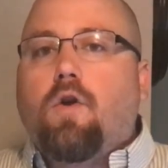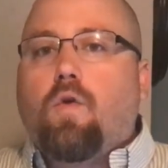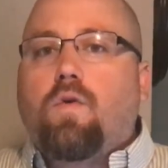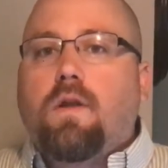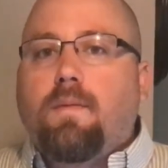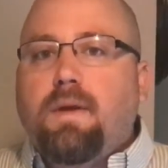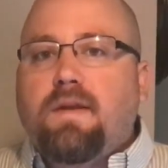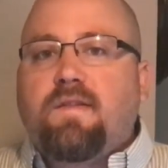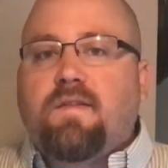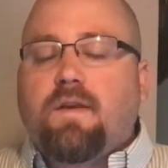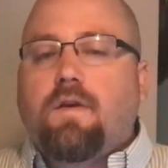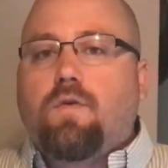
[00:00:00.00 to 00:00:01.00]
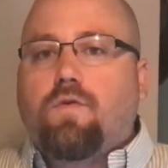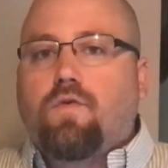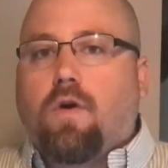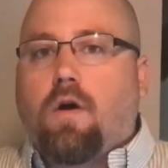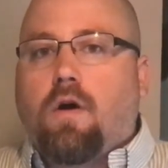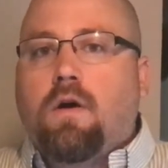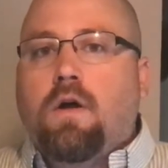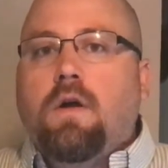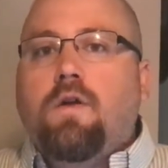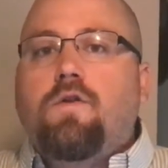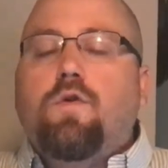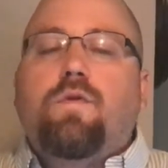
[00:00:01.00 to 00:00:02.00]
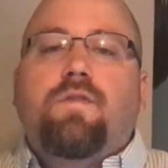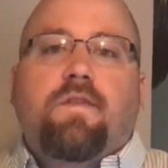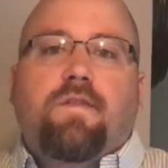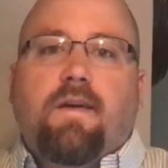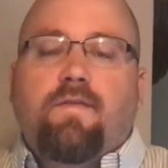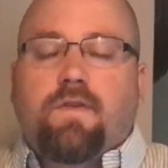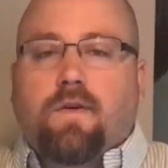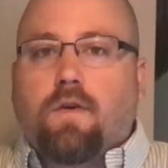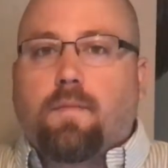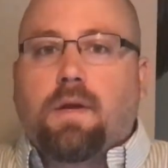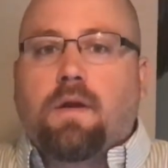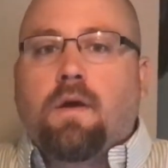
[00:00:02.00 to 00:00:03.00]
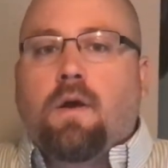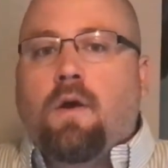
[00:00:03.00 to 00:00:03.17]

no limit single draw deuce to seven tournament